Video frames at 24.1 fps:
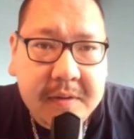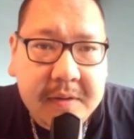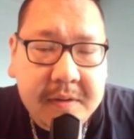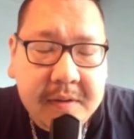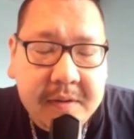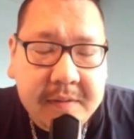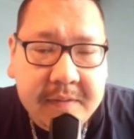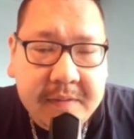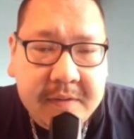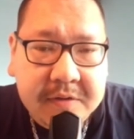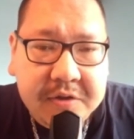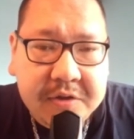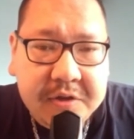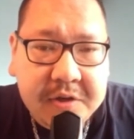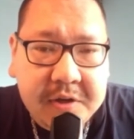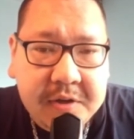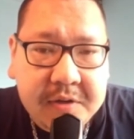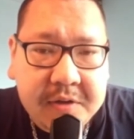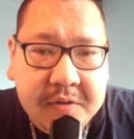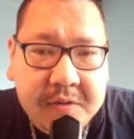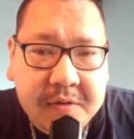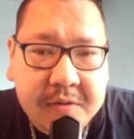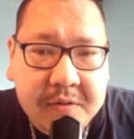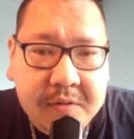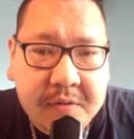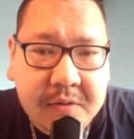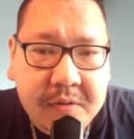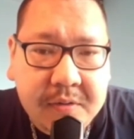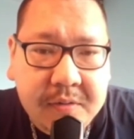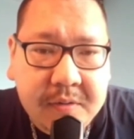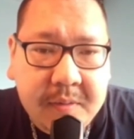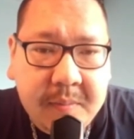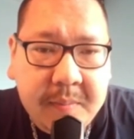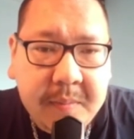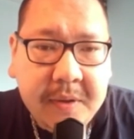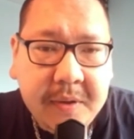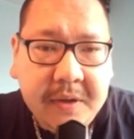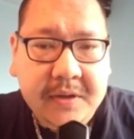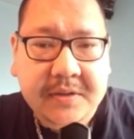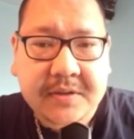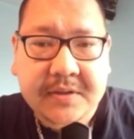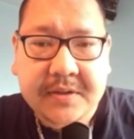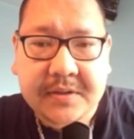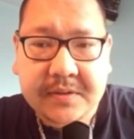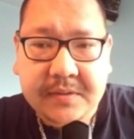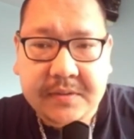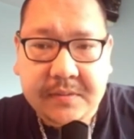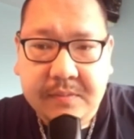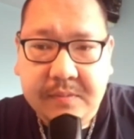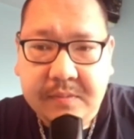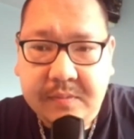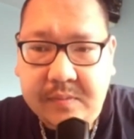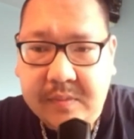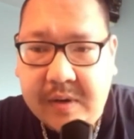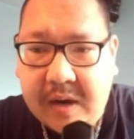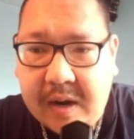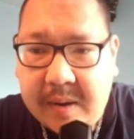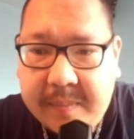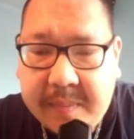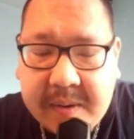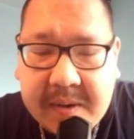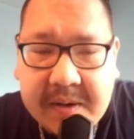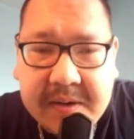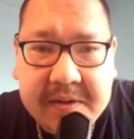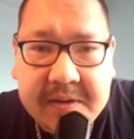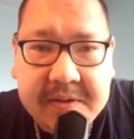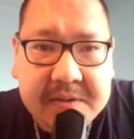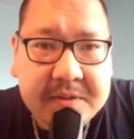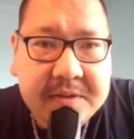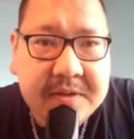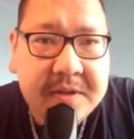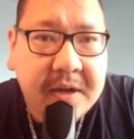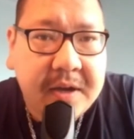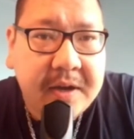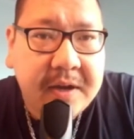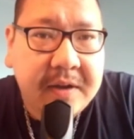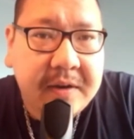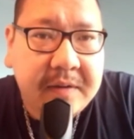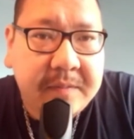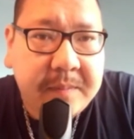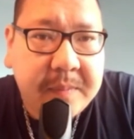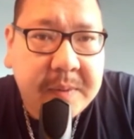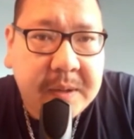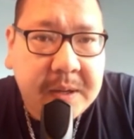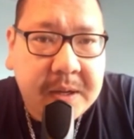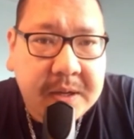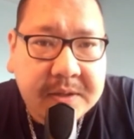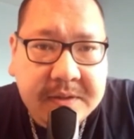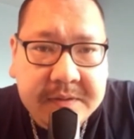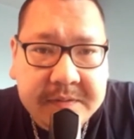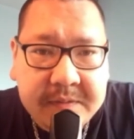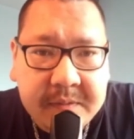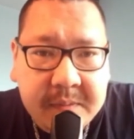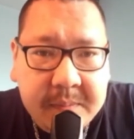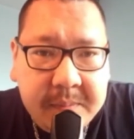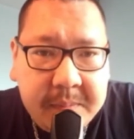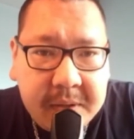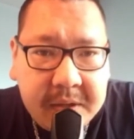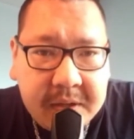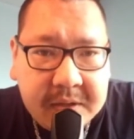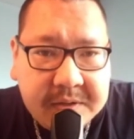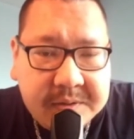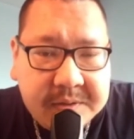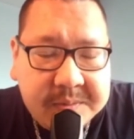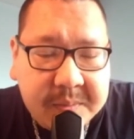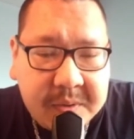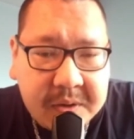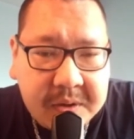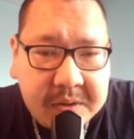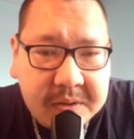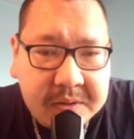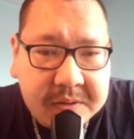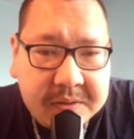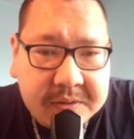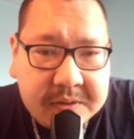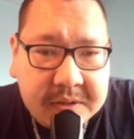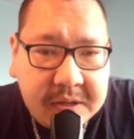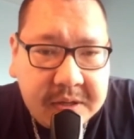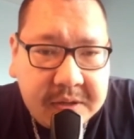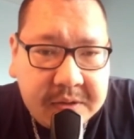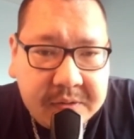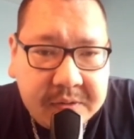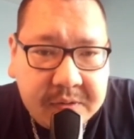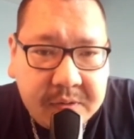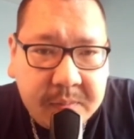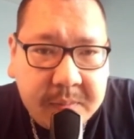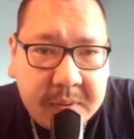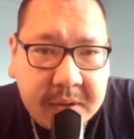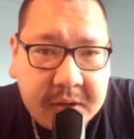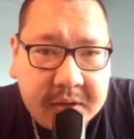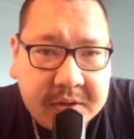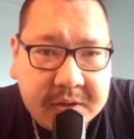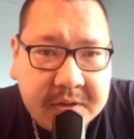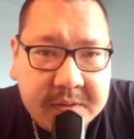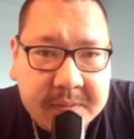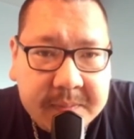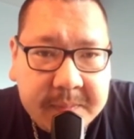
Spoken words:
eventually 2 of the biggest rap artists died because of it, Biggie Smalls and Tupac.